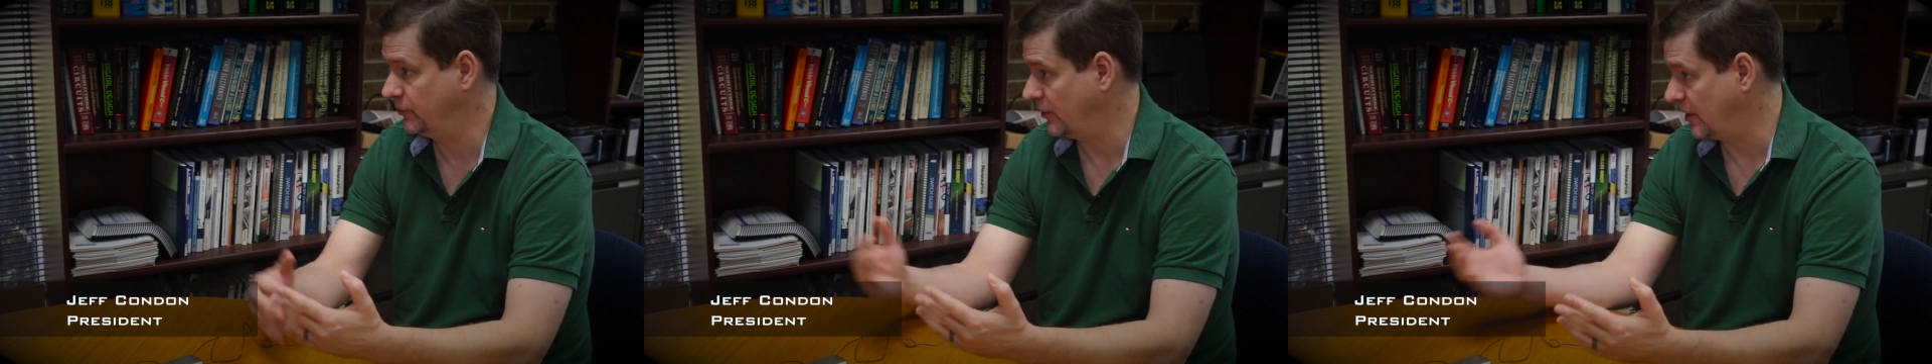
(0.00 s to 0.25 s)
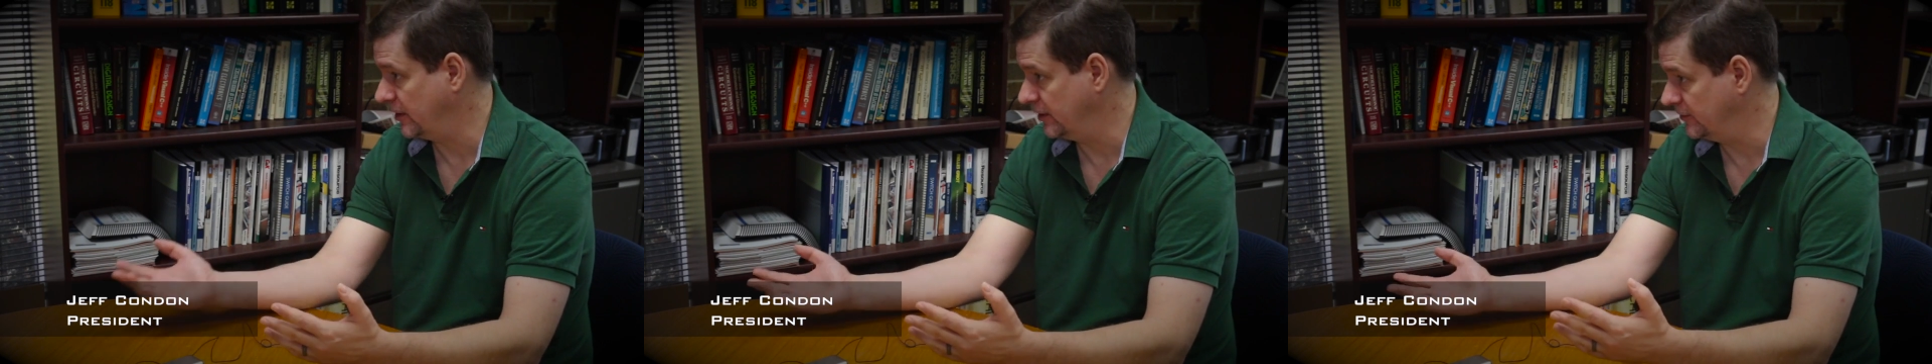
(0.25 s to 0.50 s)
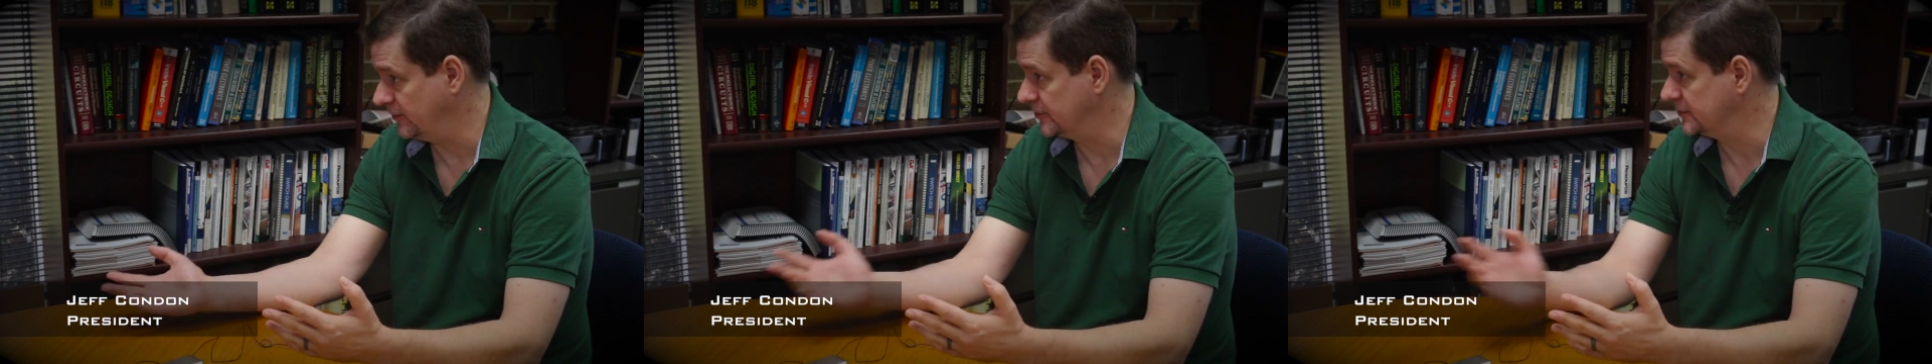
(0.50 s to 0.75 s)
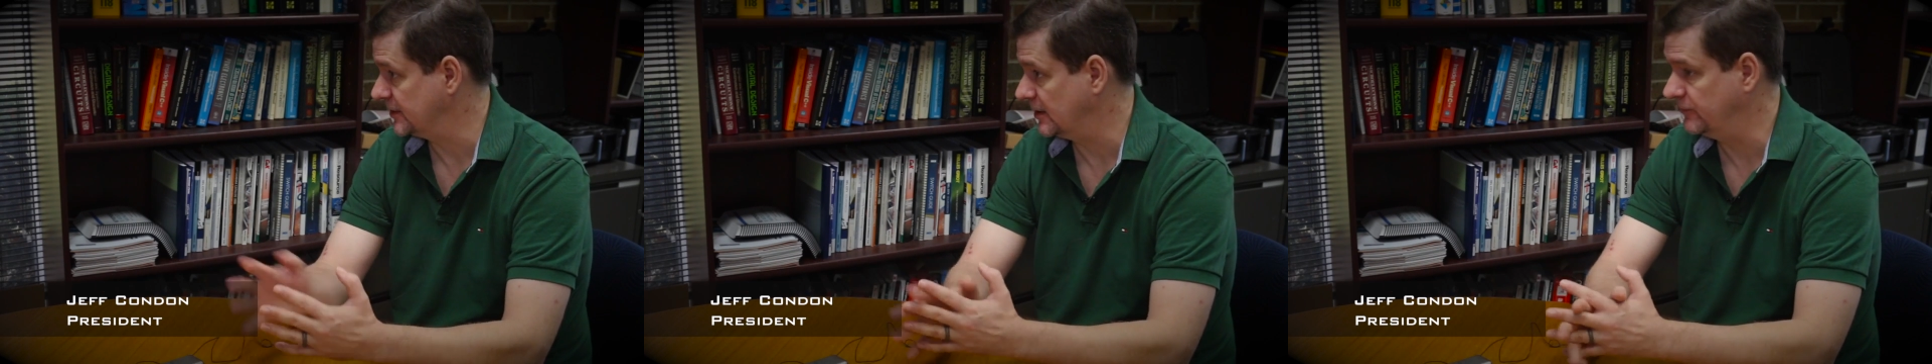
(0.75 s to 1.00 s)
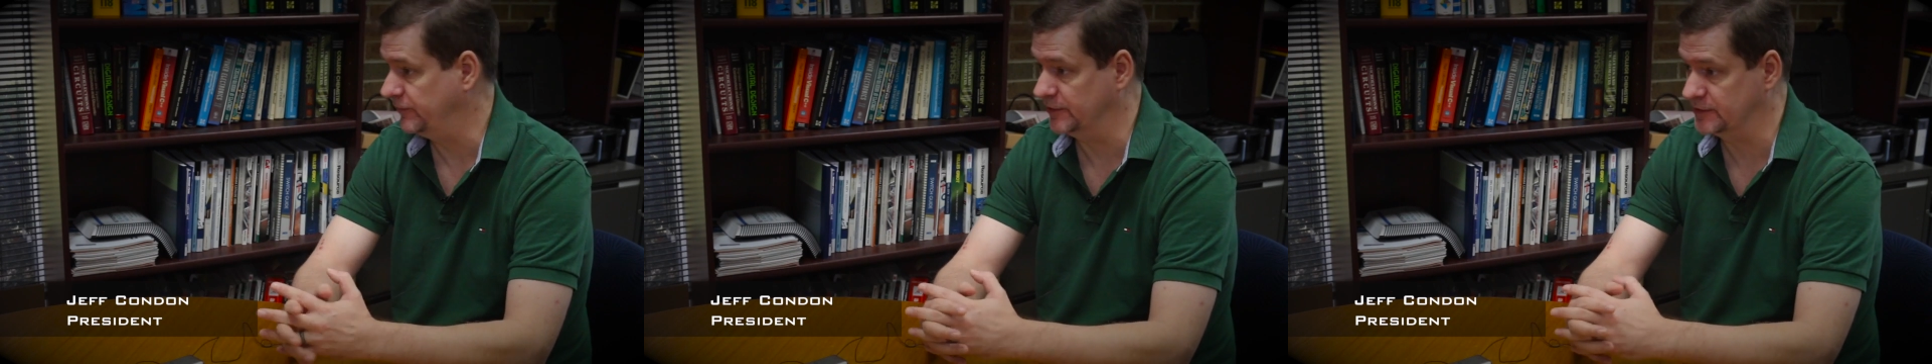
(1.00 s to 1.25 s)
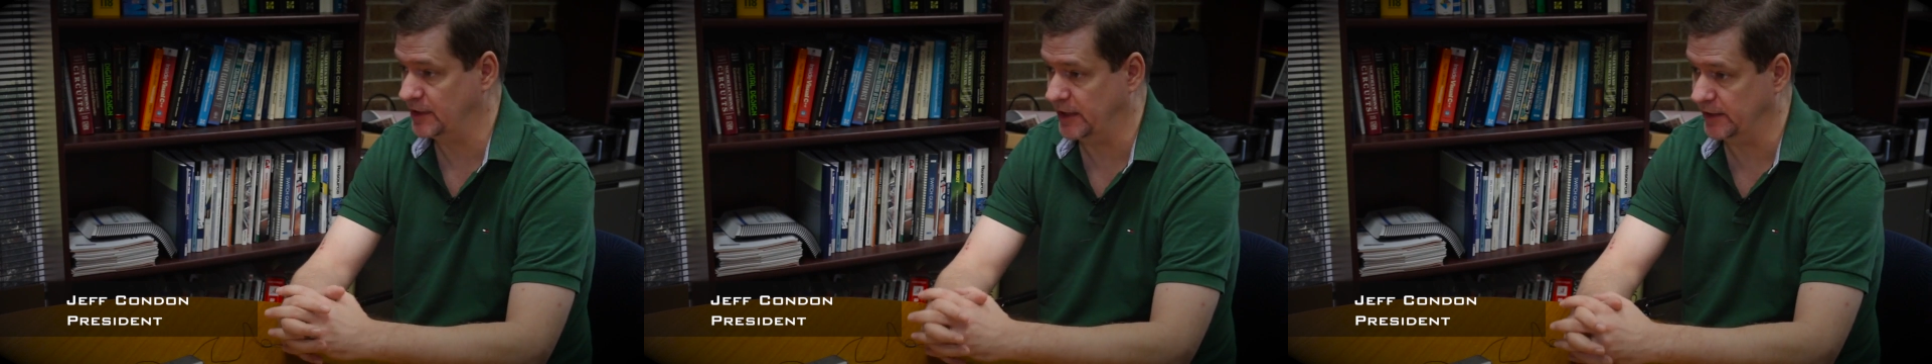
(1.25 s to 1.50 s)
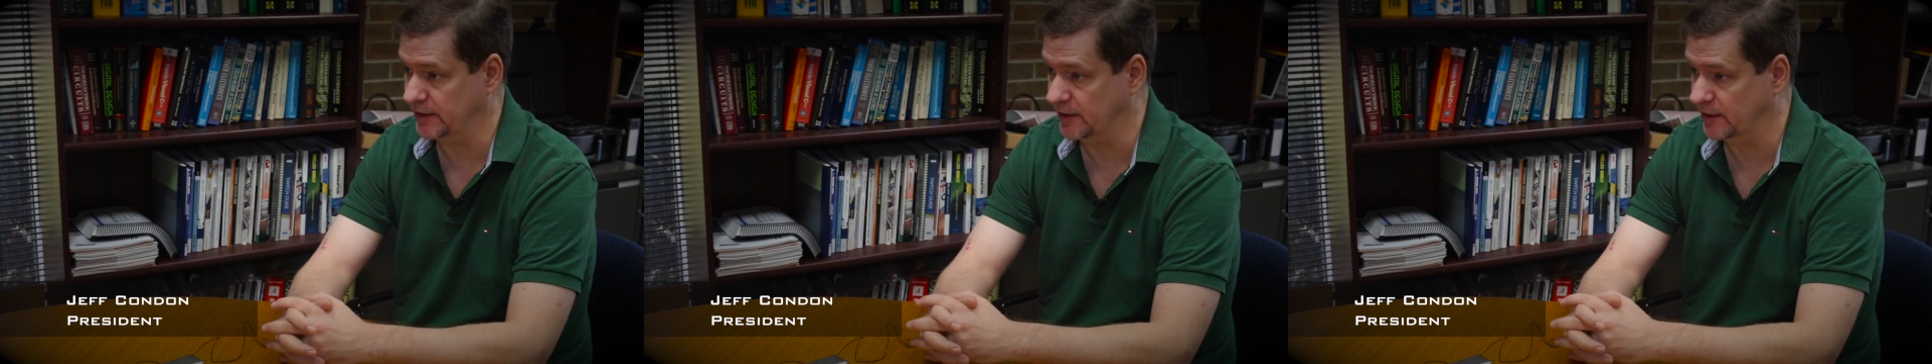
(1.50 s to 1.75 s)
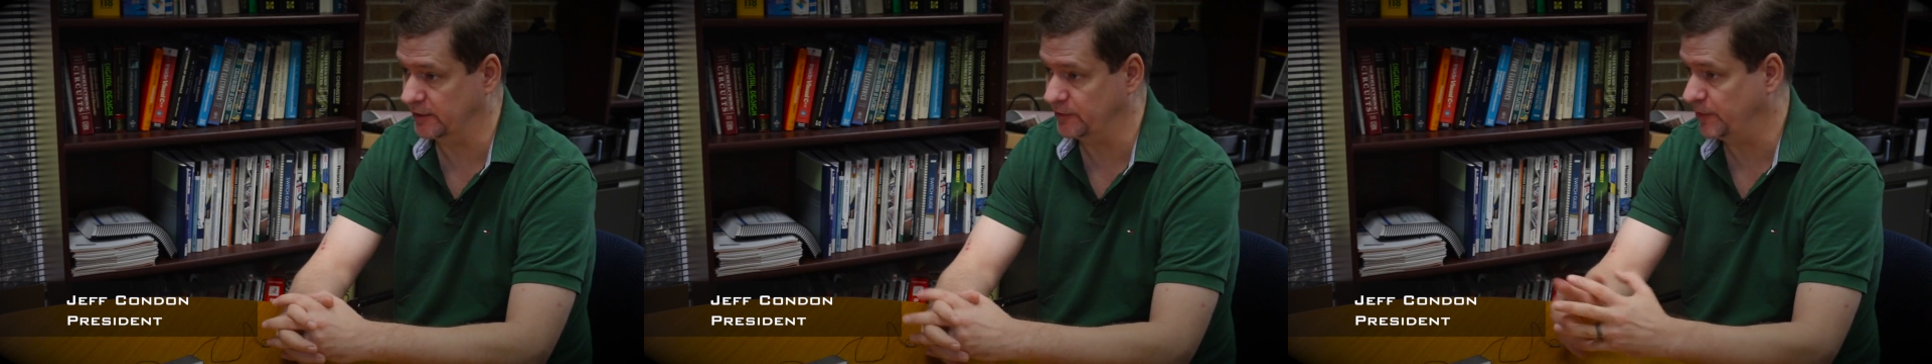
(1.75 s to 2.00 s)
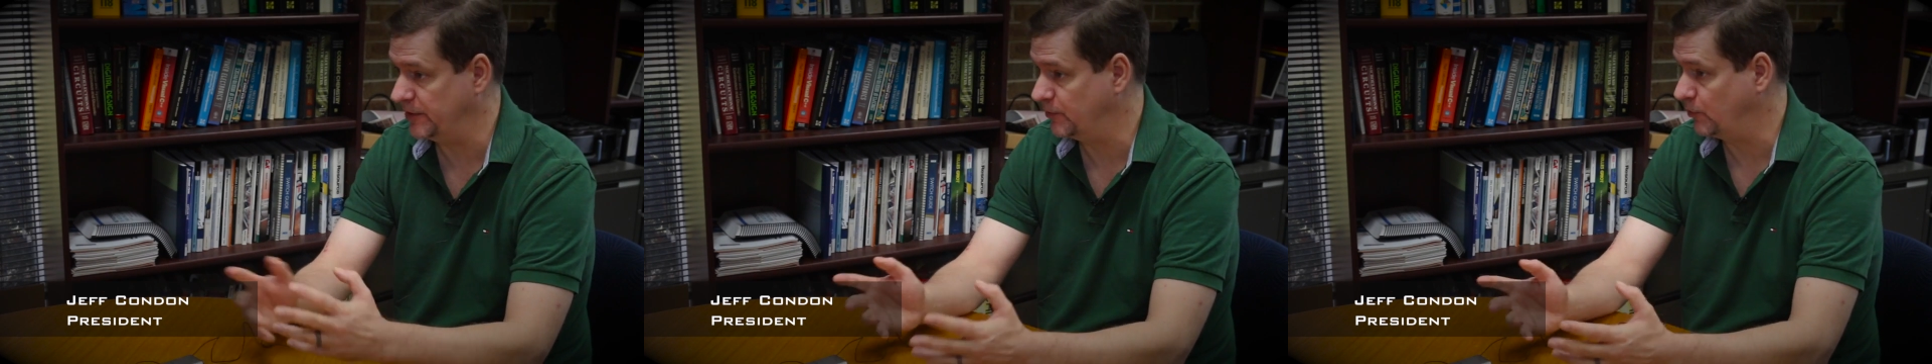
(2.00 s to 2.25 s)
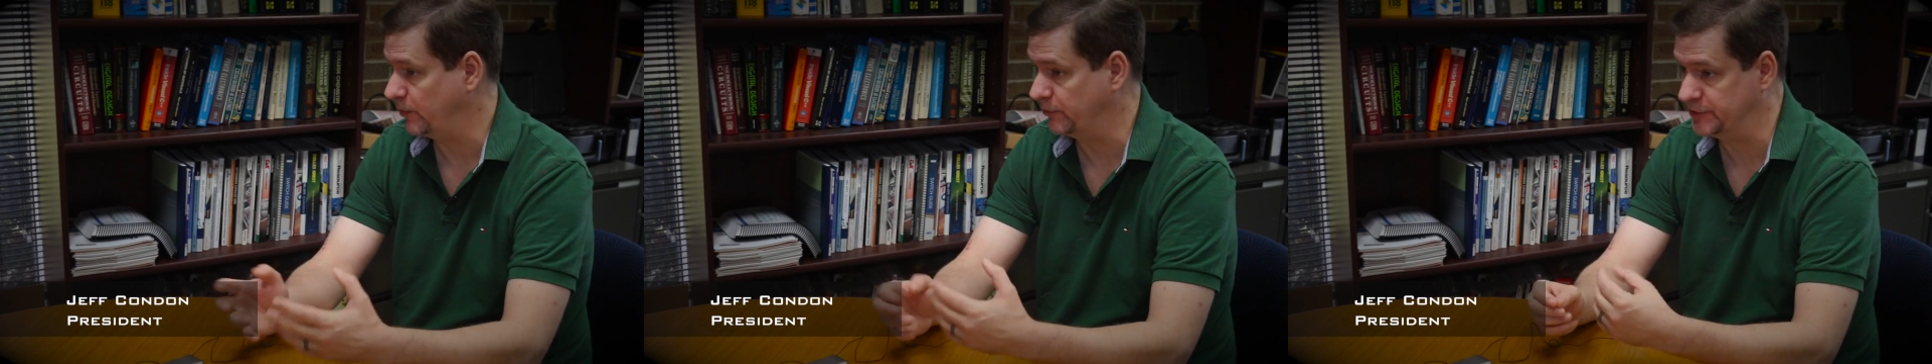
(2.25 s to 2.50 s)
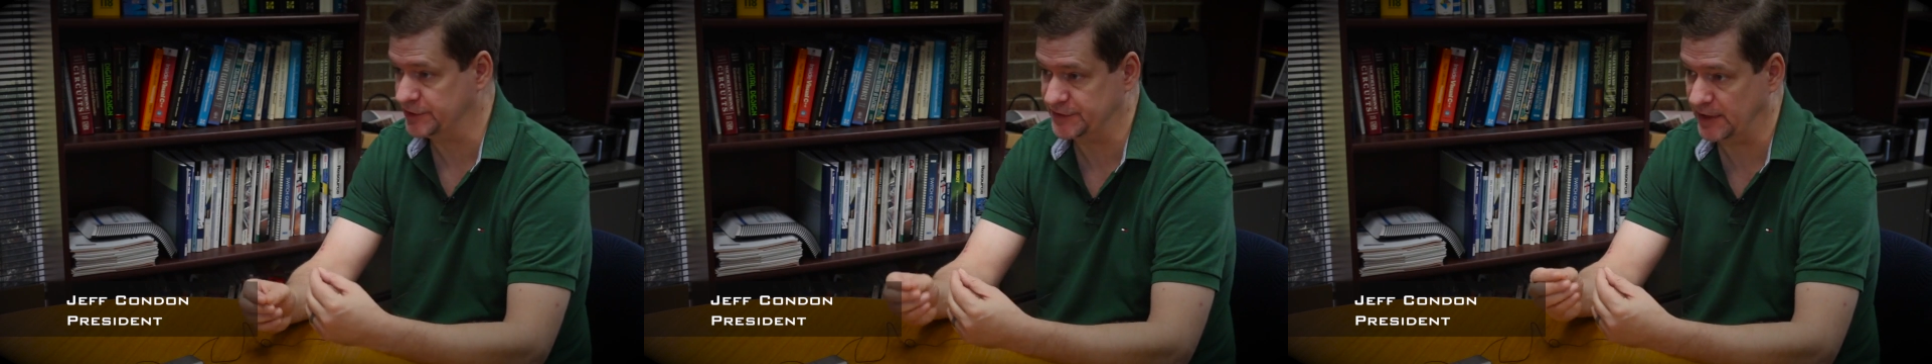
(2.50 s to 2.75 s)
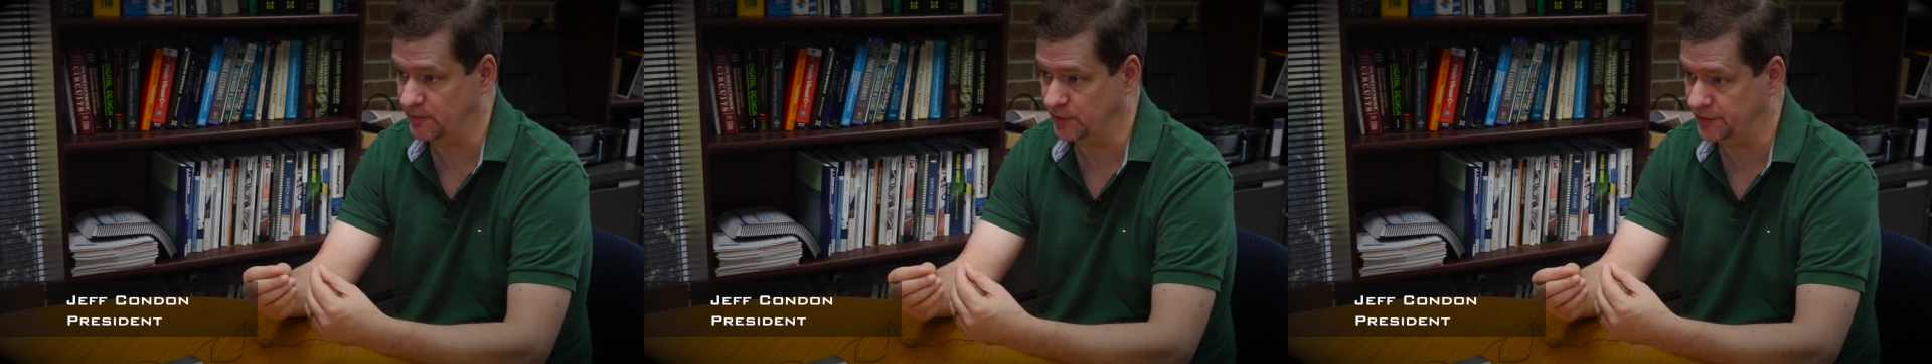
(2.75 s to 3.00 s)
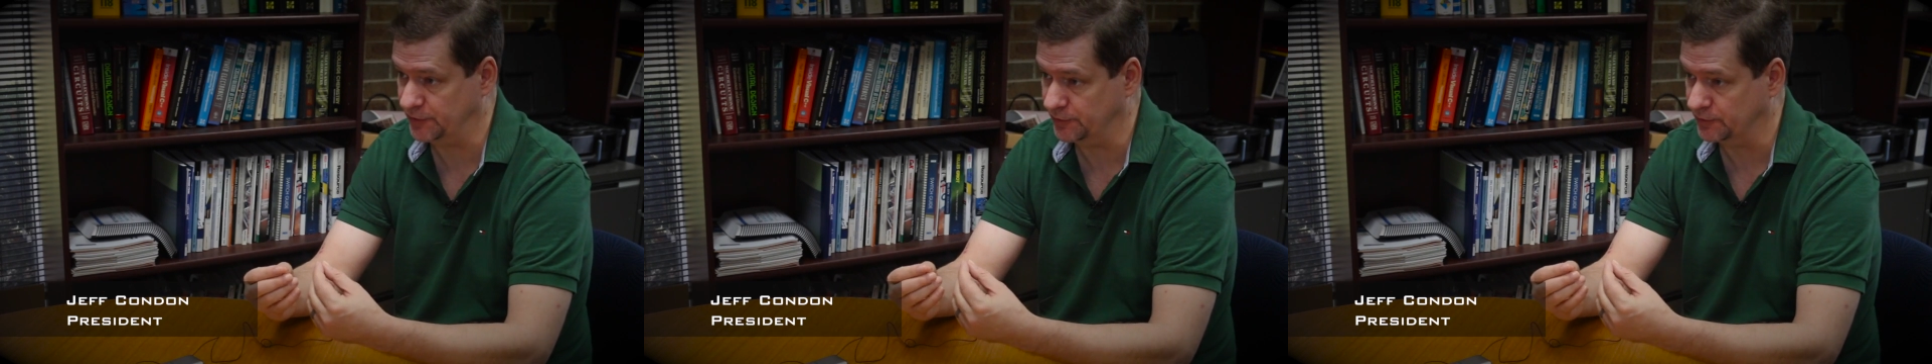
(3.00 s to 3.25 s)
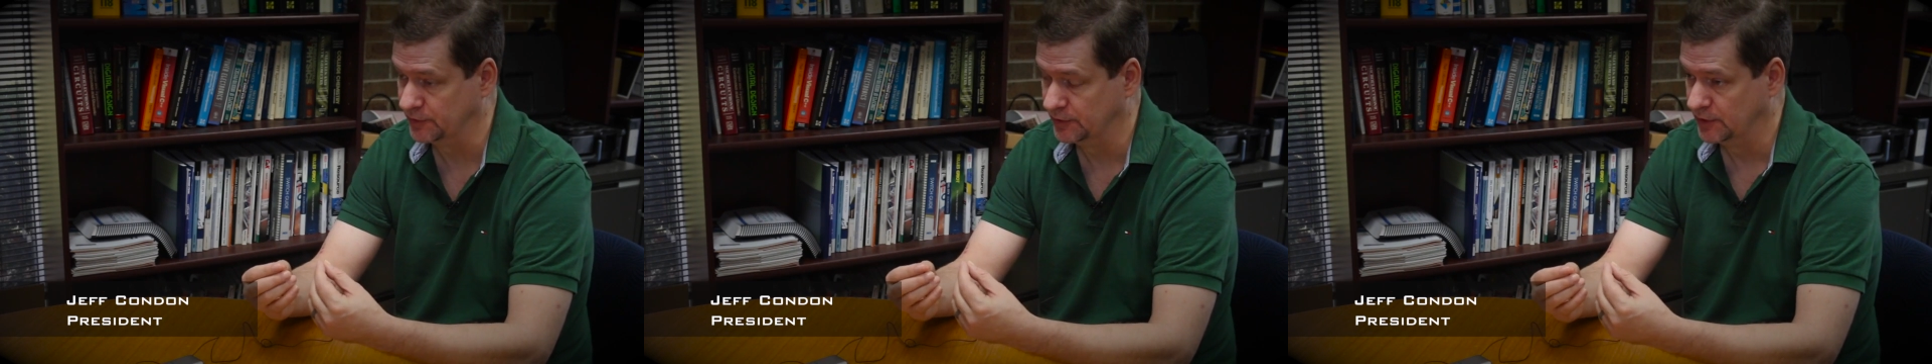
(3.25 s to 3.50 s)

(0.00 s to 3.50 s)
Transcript: talking to yourself and other people, we were just able to